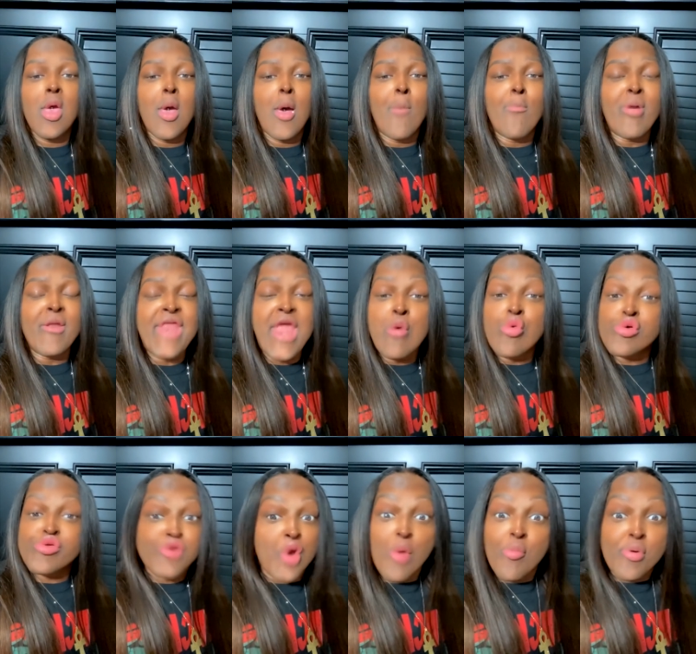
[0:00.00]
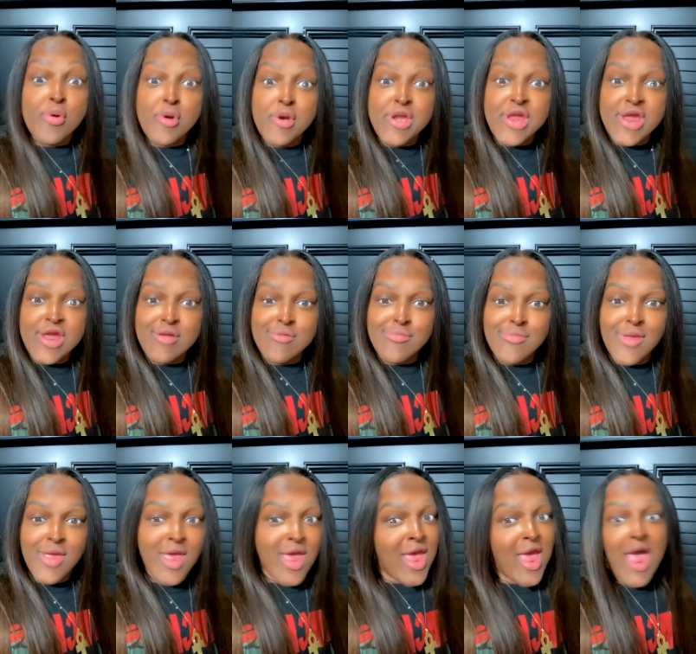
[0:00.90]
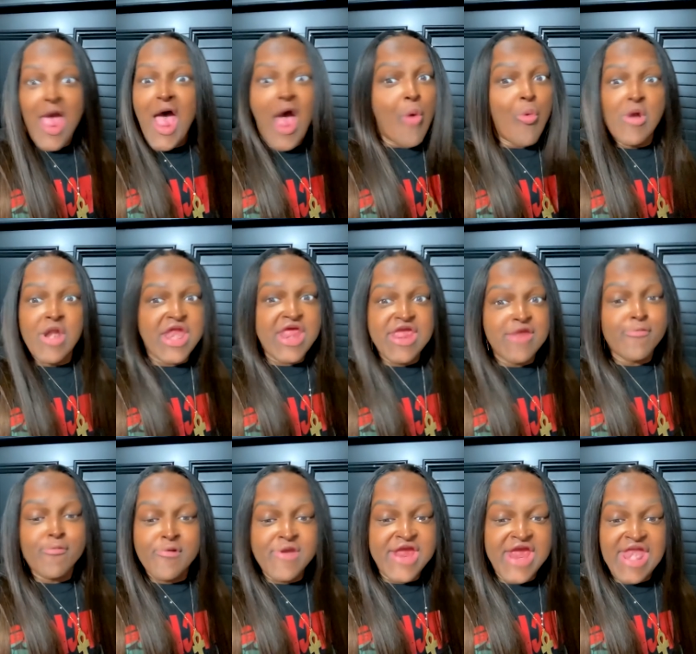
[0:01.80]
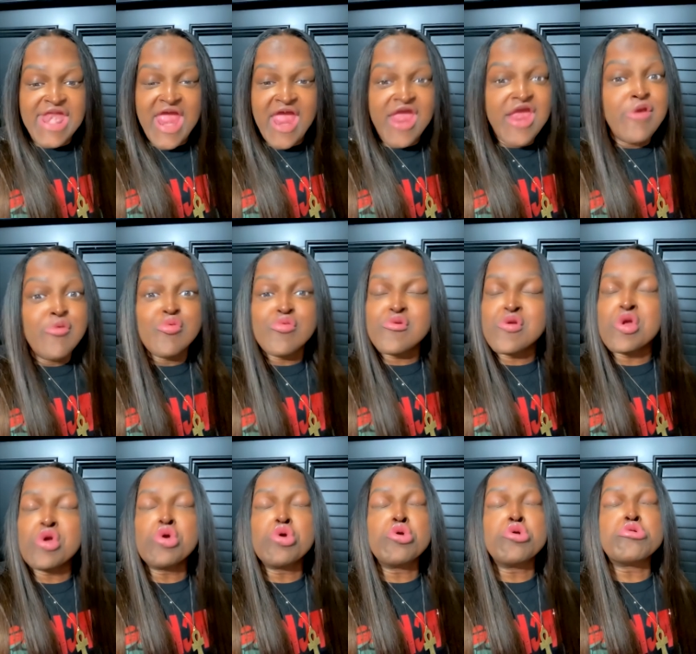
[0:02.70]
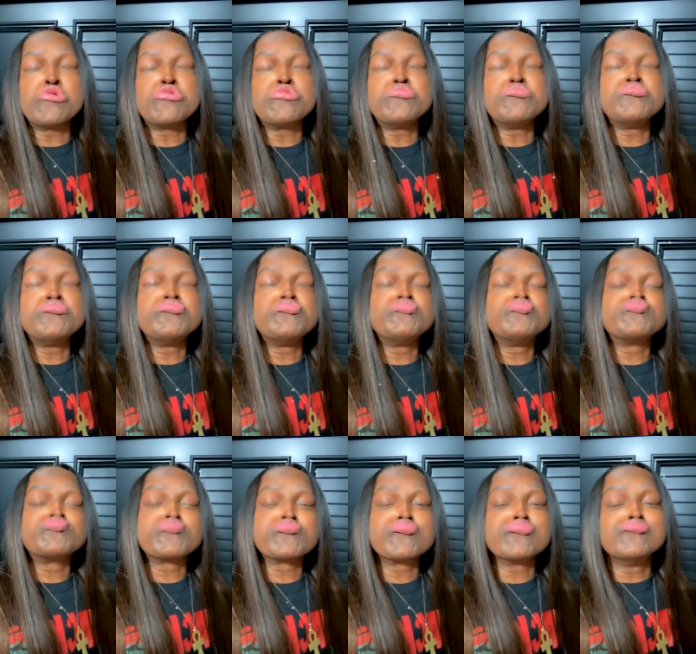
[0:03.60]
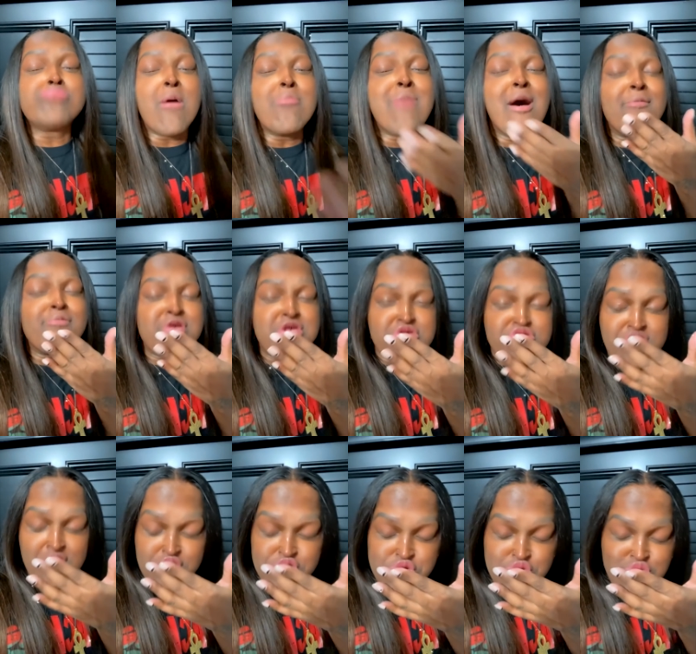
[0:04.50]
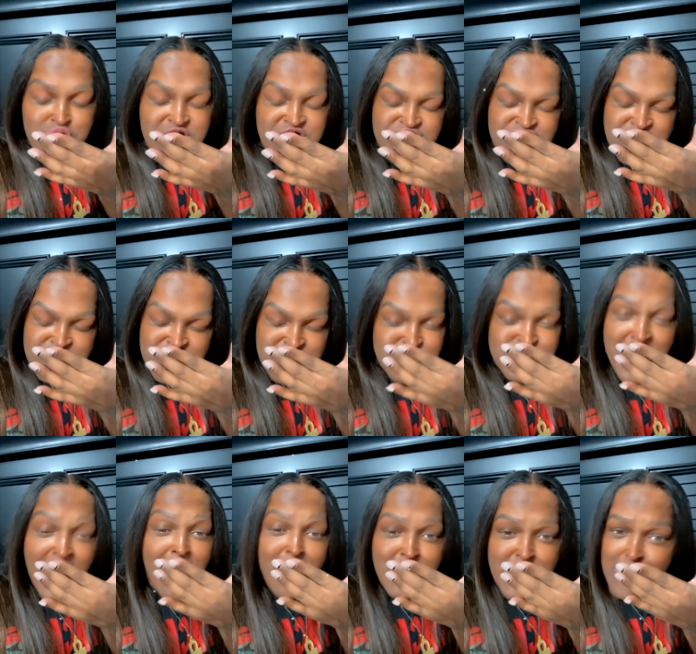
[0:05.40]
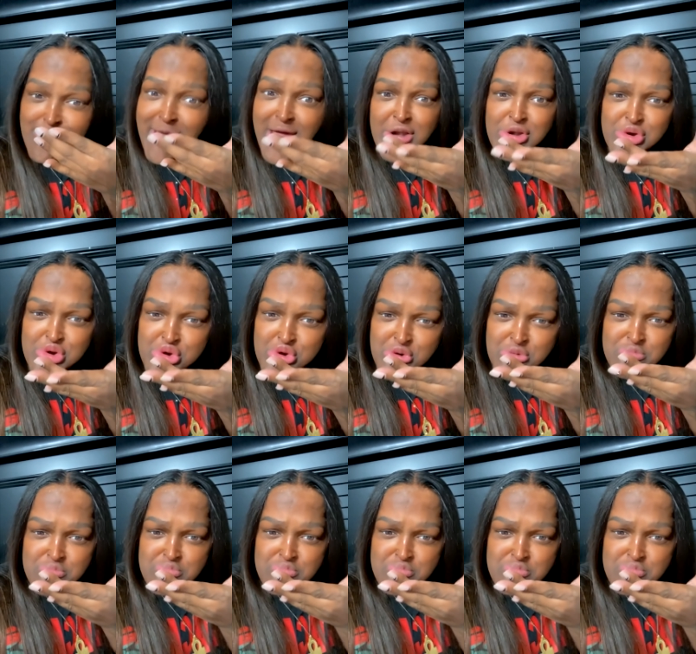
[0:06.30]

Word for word: But they were so pretty. I wanted to get freaking and he was, girl, my mouth gets so twisted just talking about it, girl.